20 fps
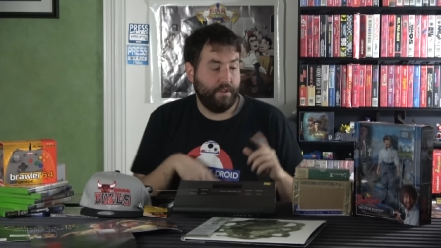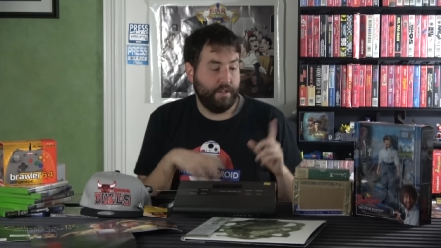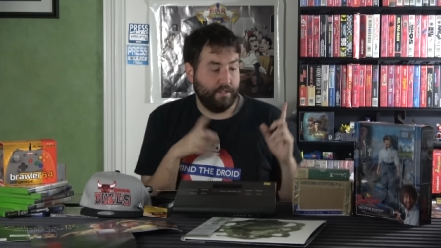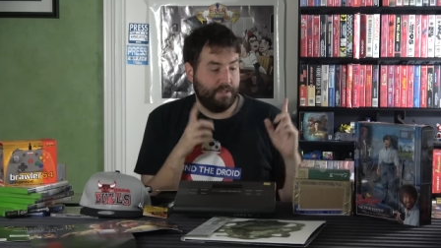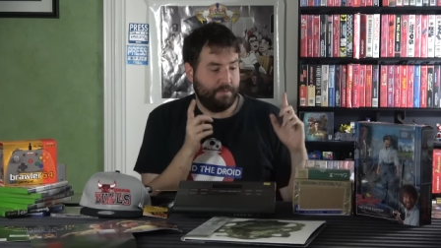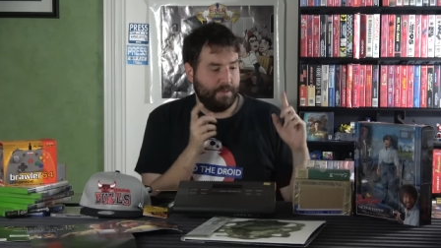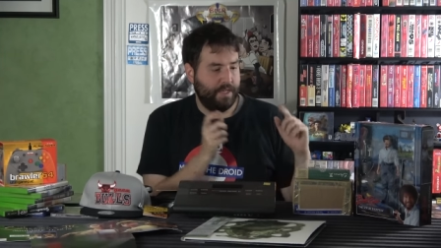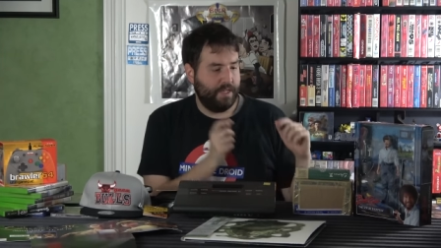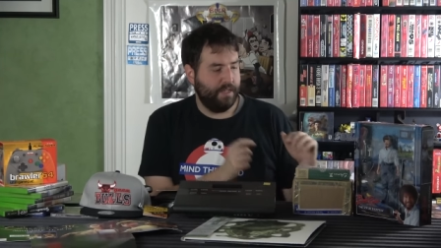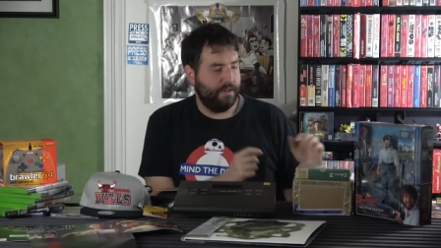And
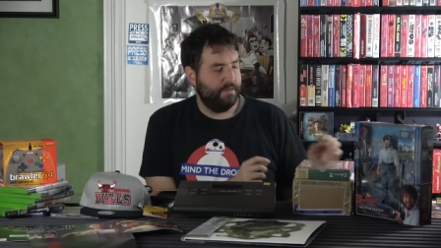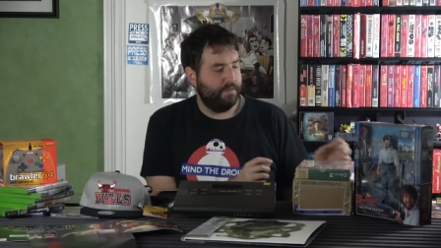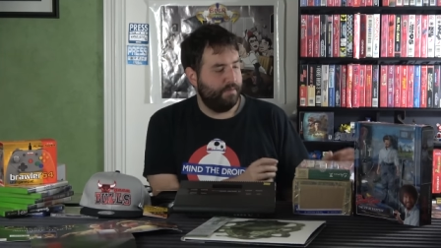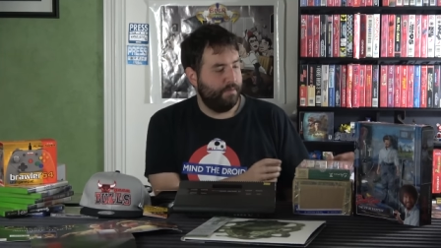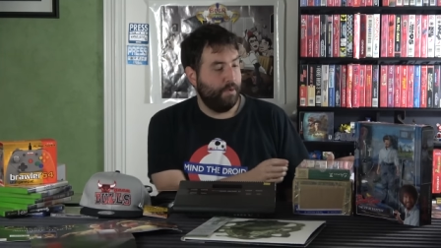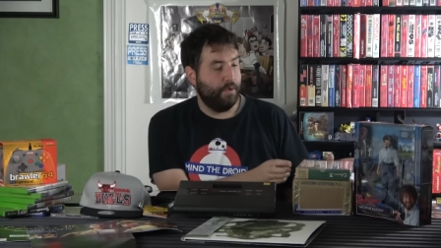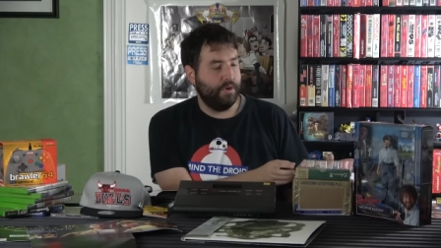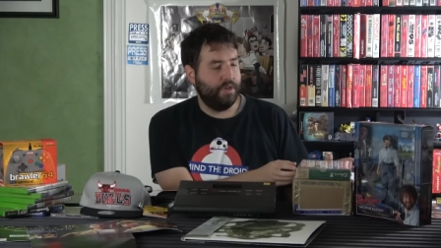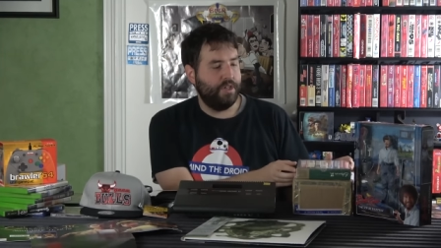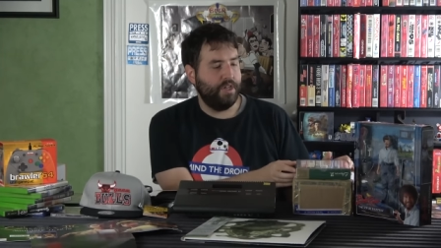speaking of
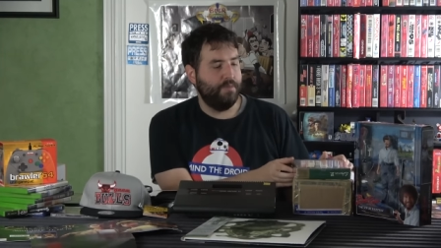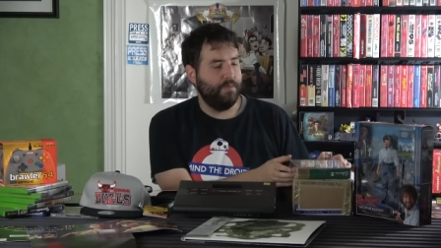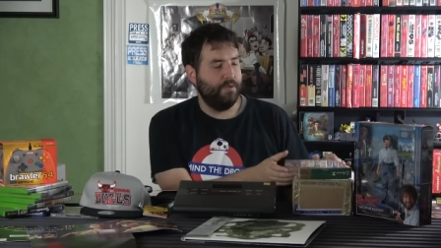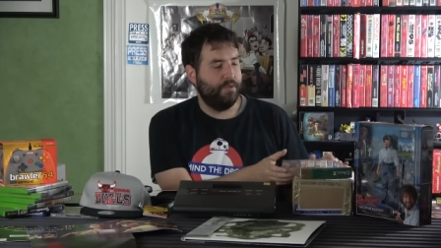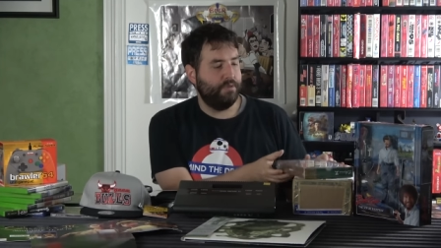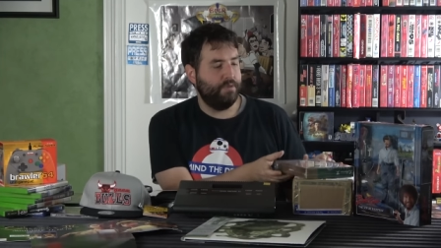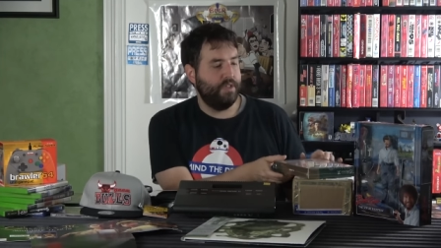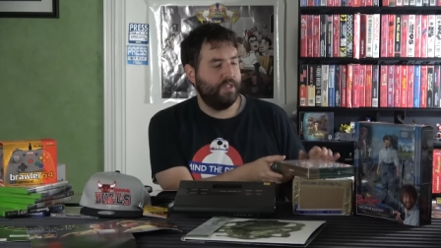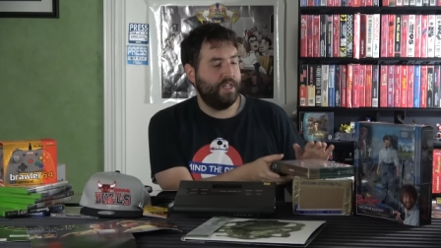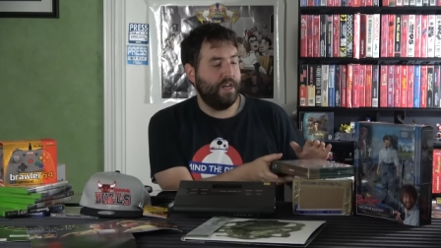more
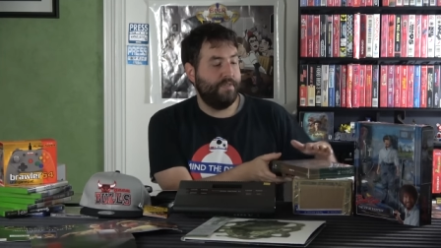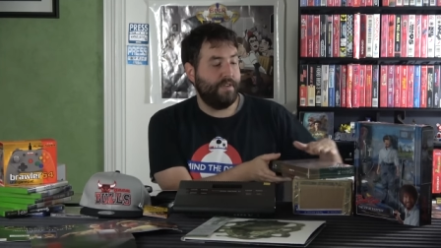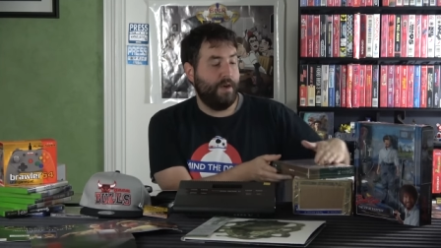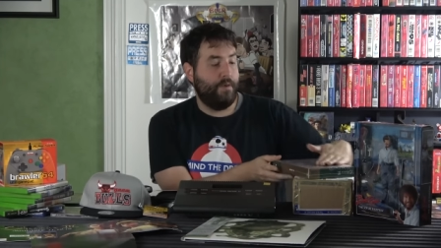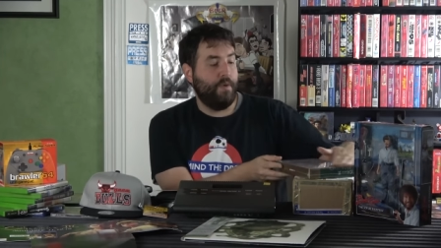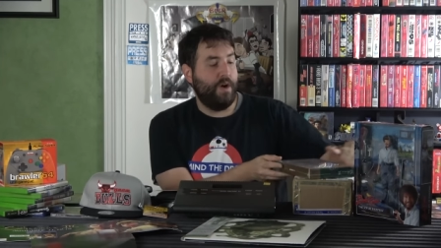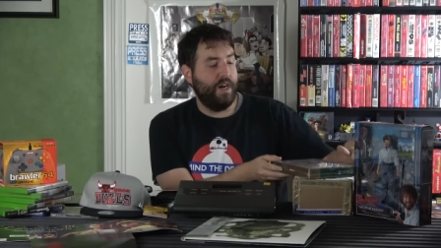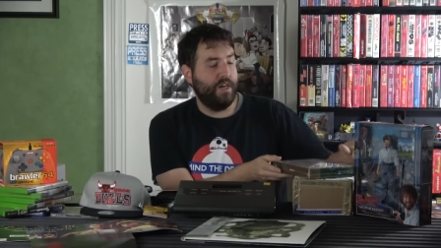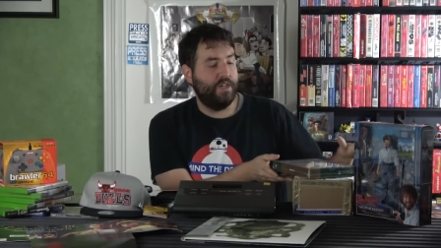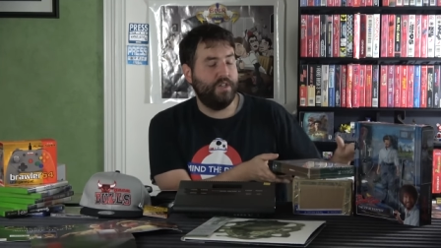Shenmue 3 stuff, I
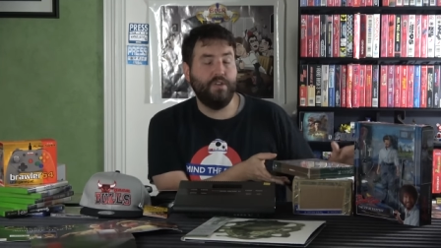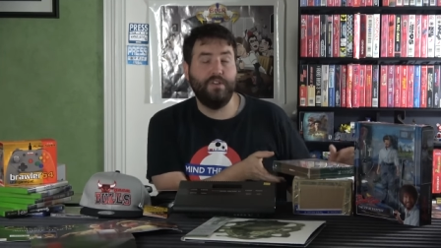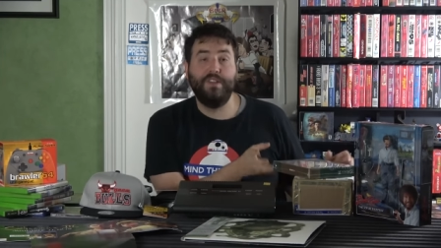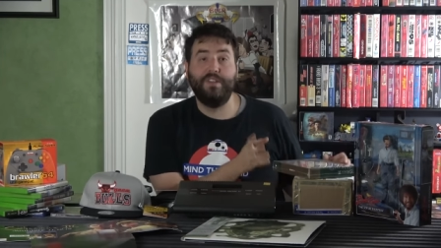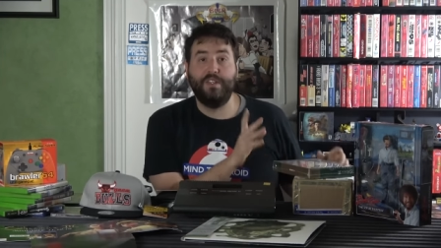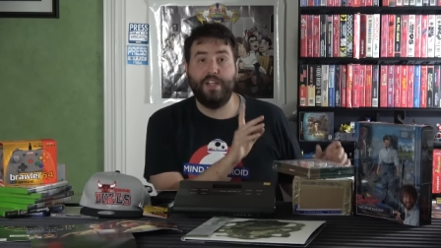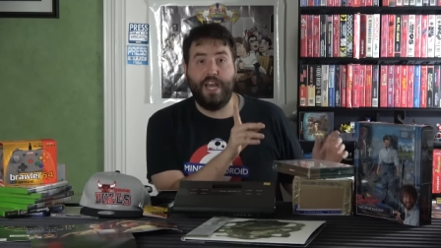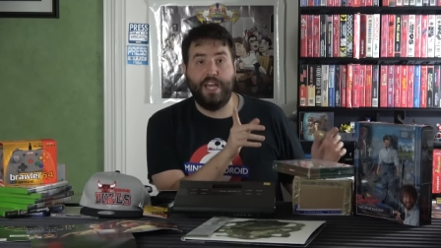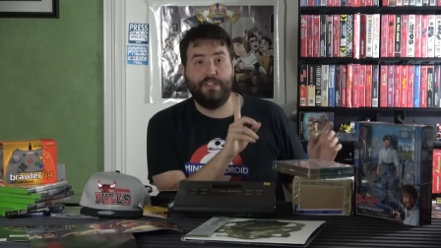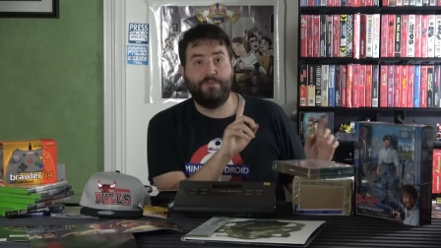wanted to show
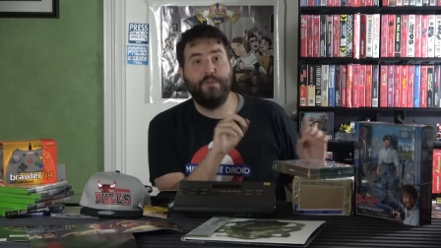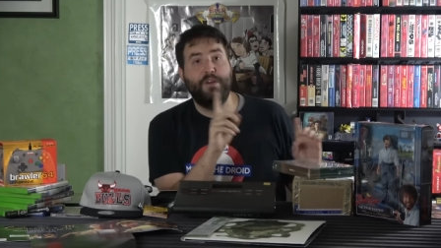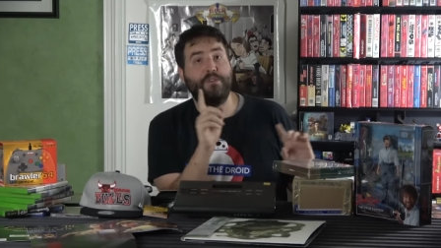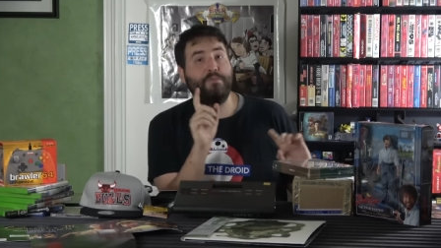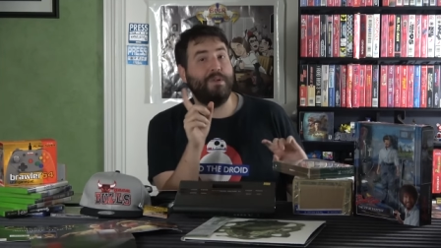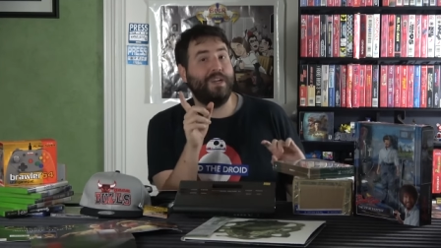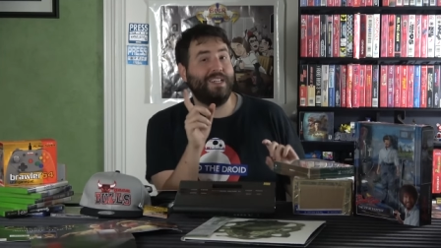this last month,